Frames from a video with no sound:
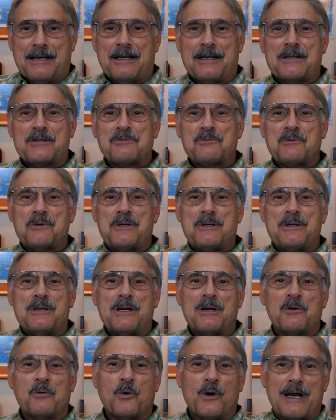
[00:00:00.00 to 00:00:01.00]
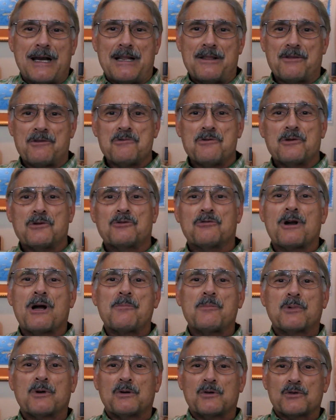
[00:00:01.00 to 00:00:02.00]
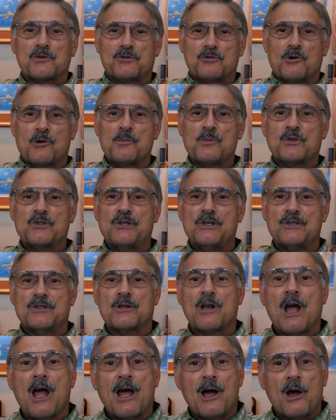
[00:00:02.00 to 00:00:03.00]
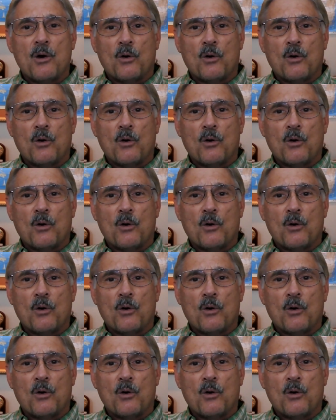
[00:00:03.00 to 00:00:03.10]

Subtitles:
as we wade through the tropical storm season,